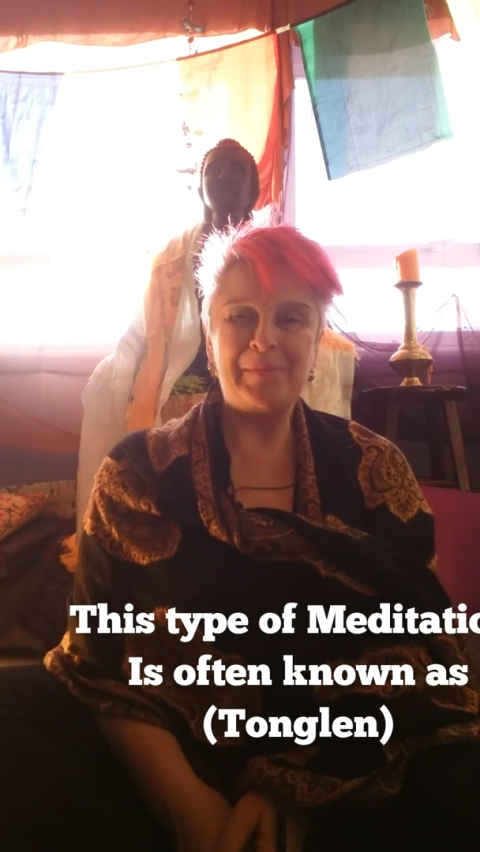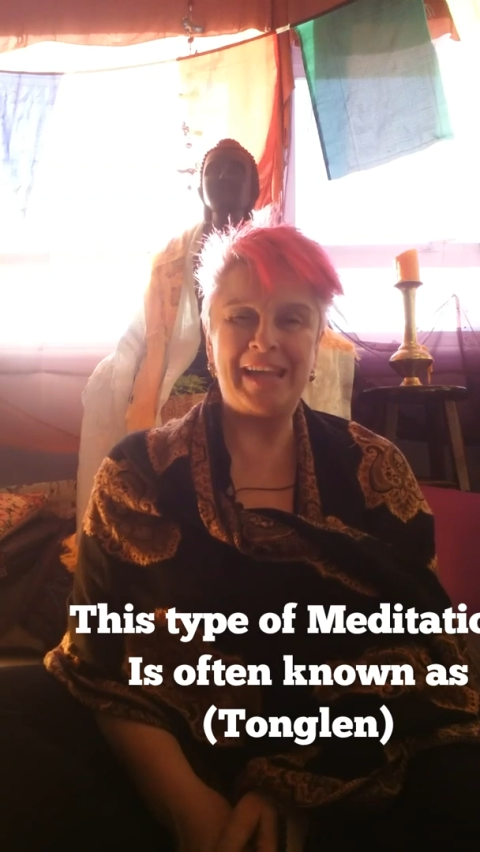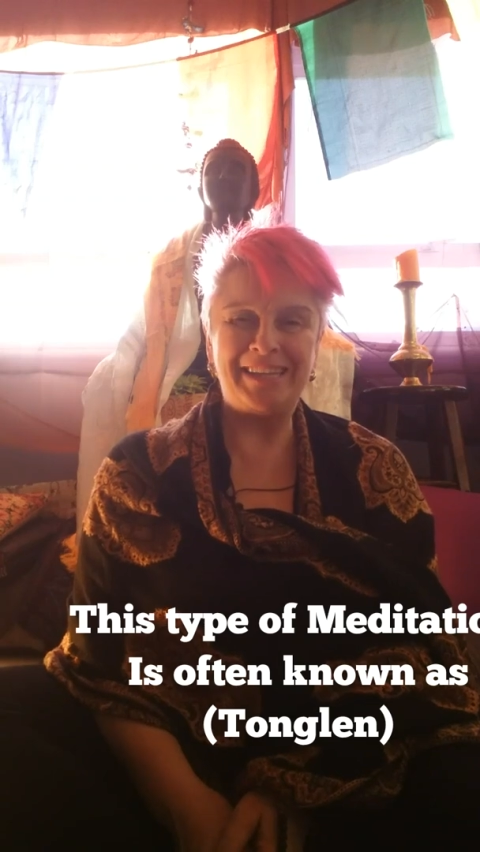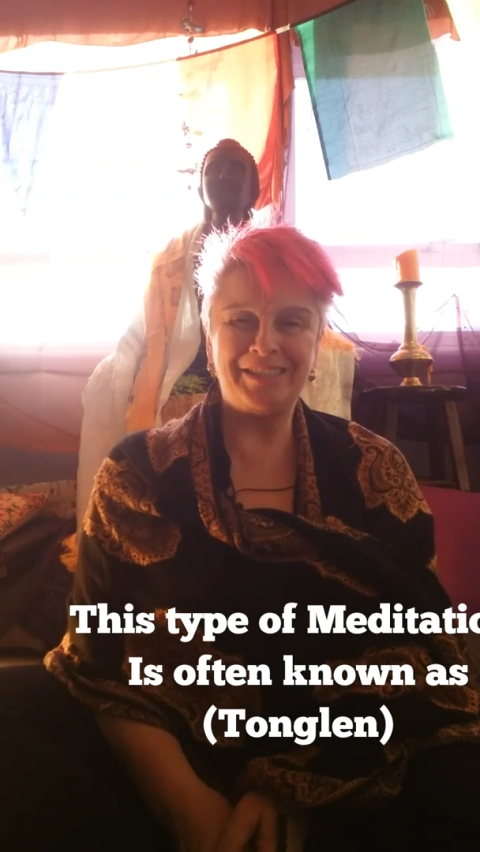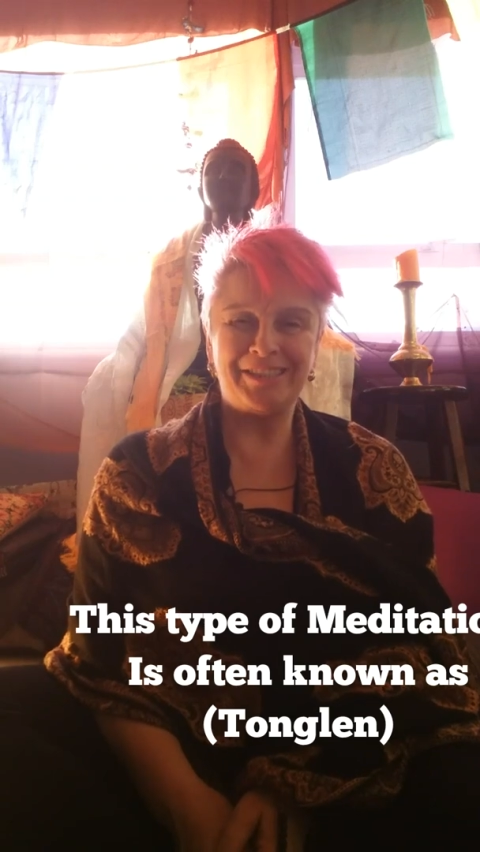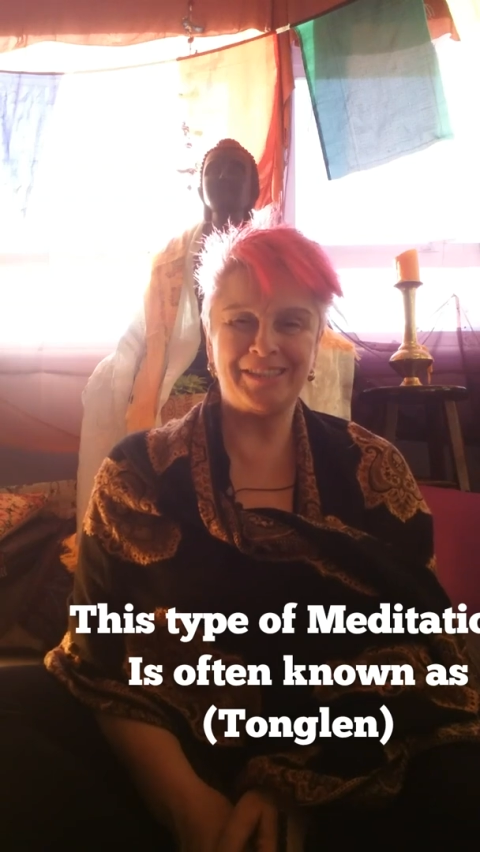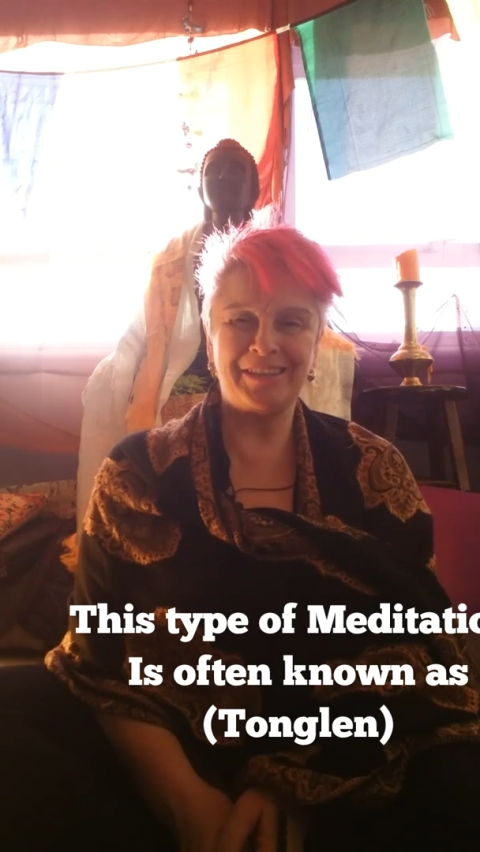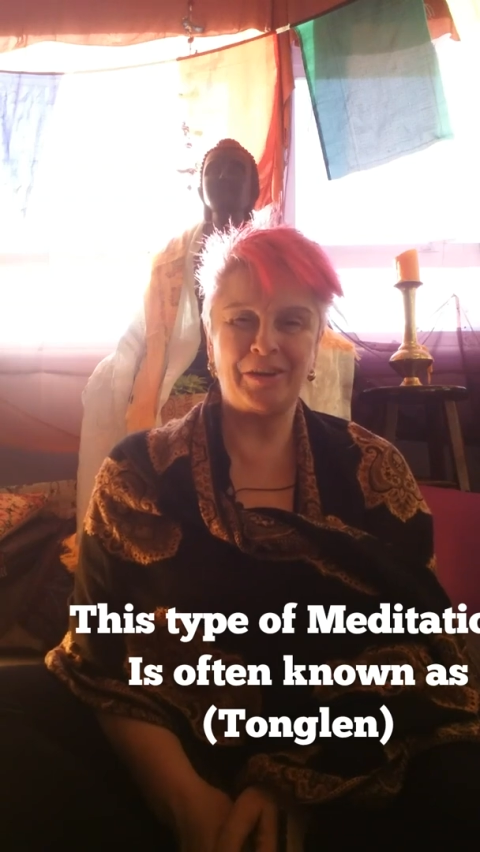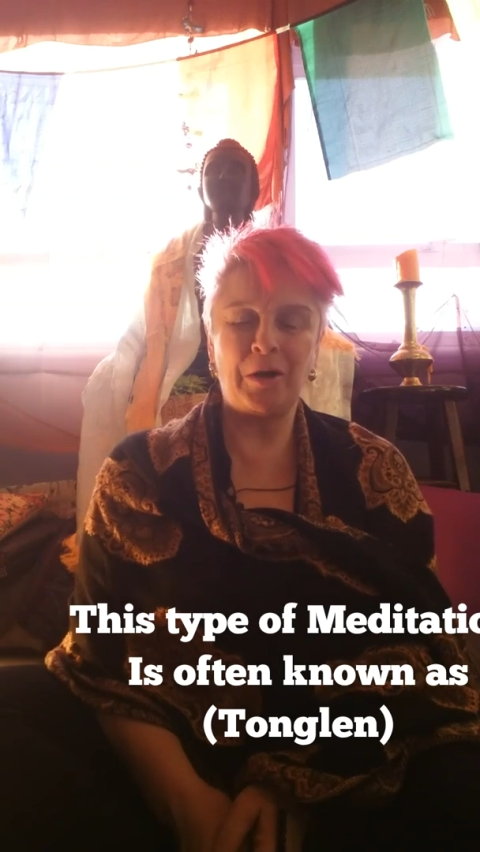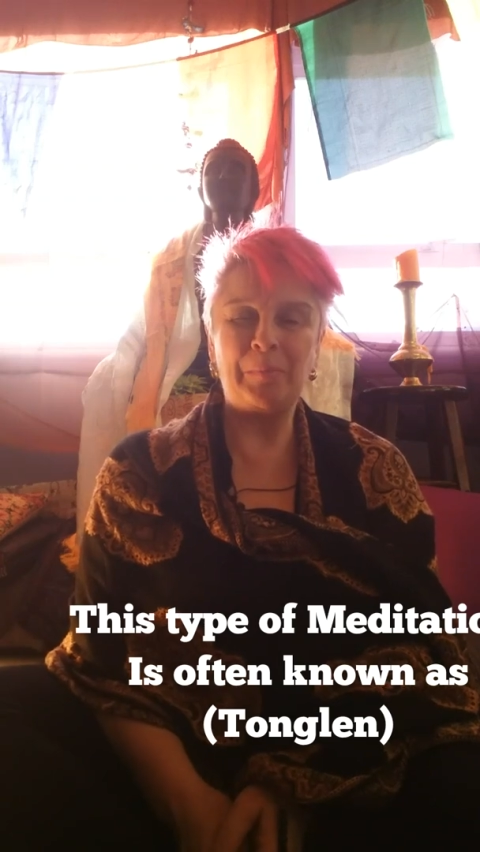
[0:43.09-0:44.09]

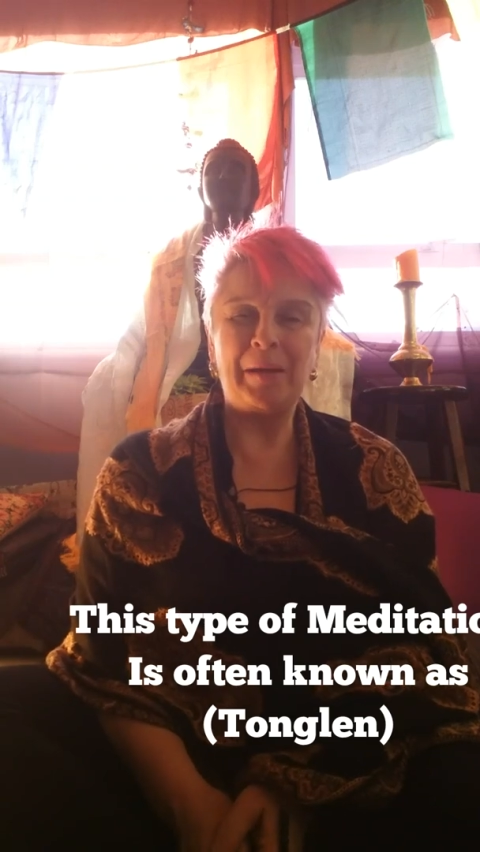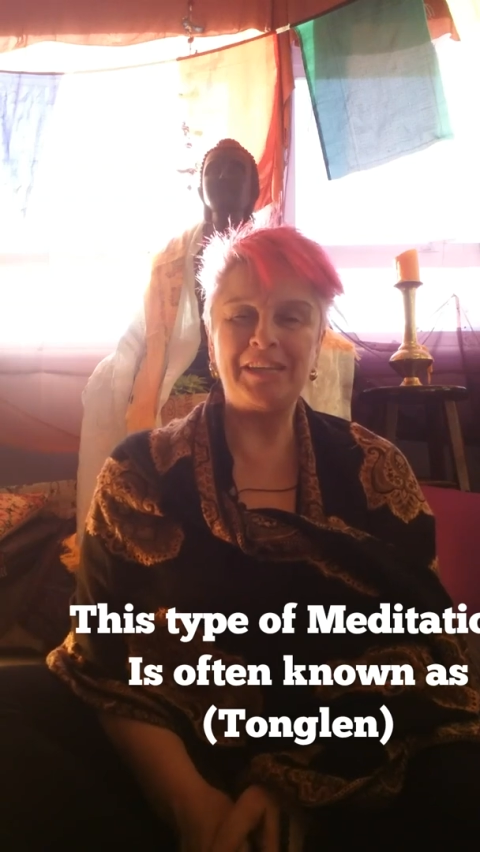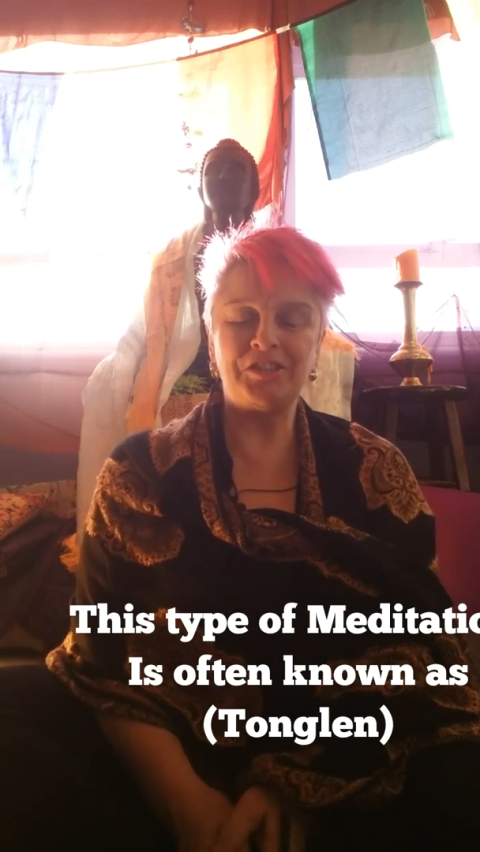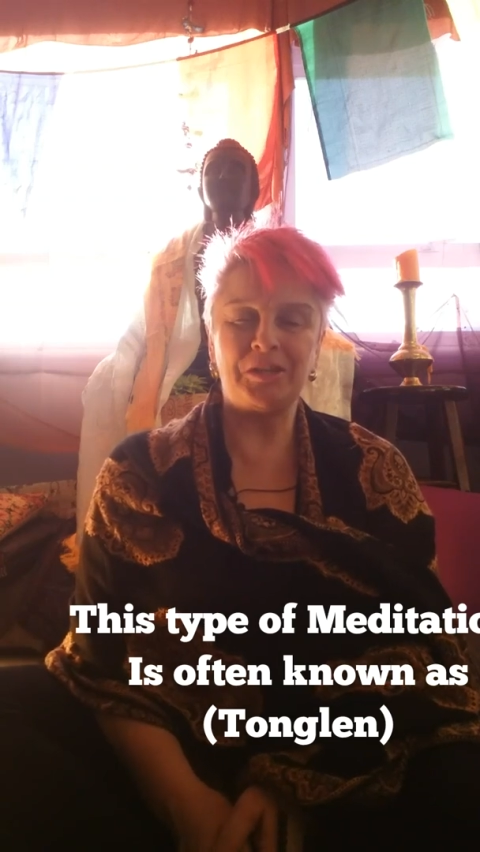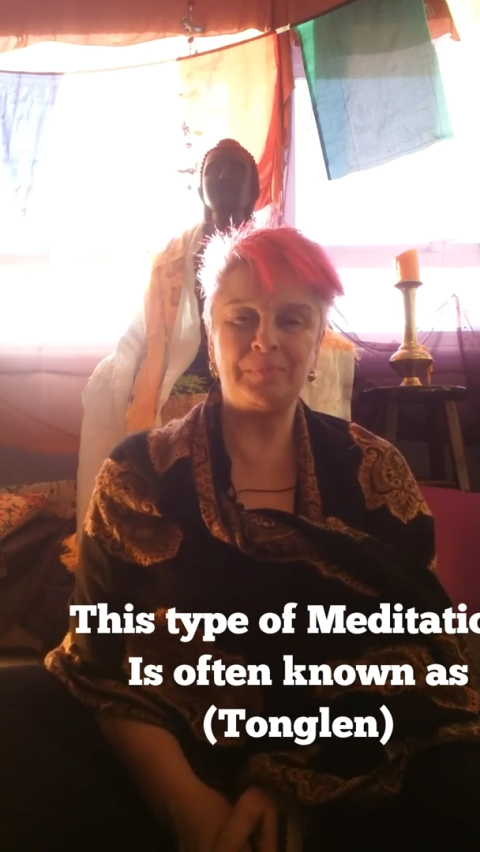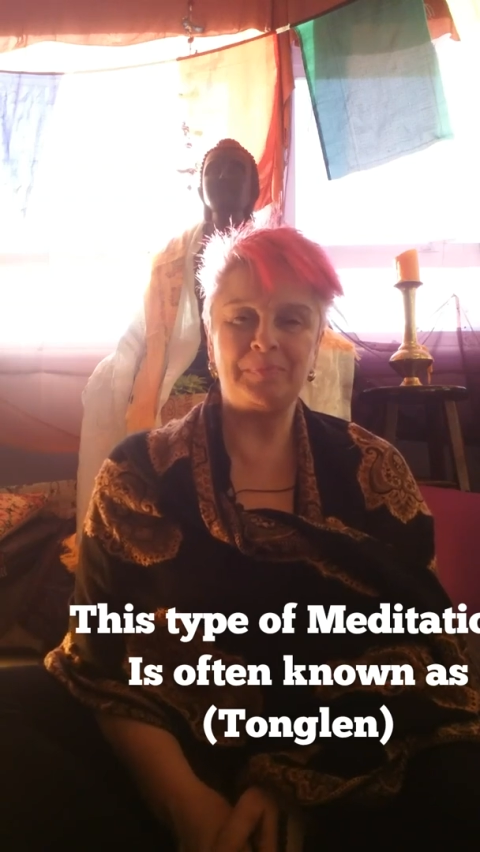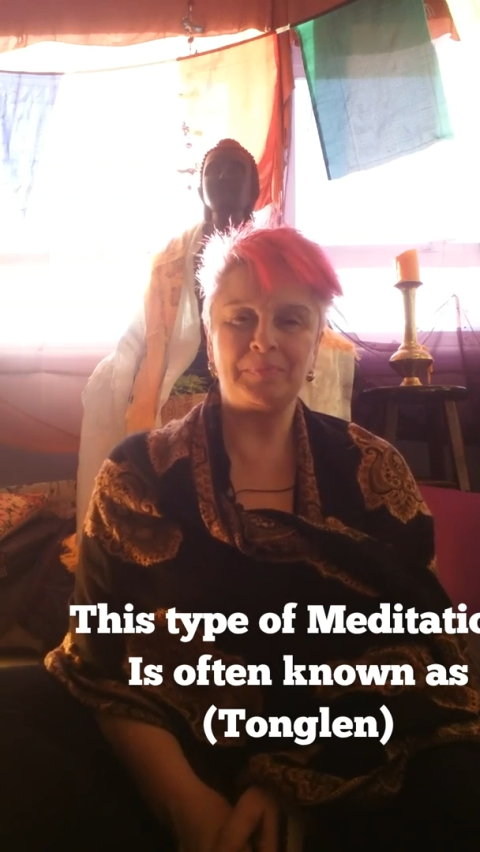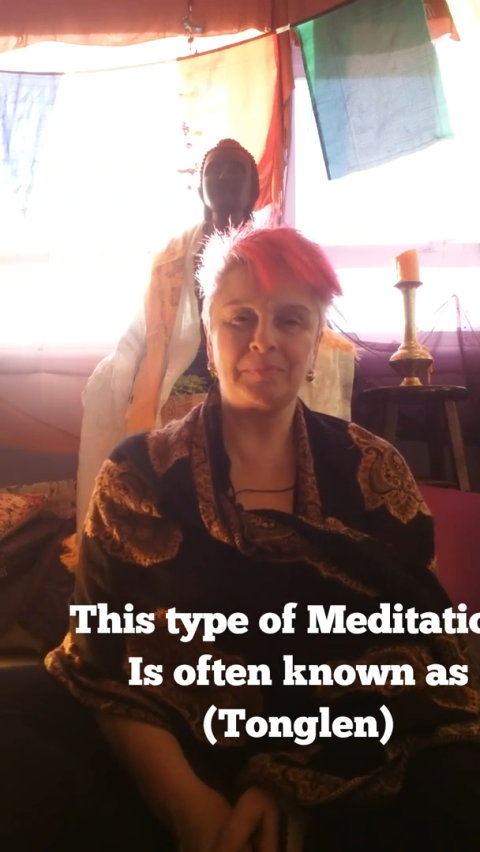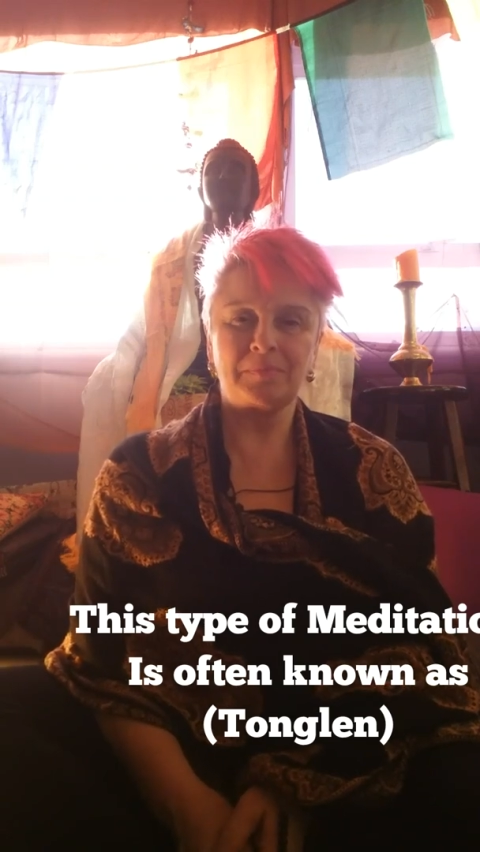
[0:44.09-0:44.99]
patience and compassion.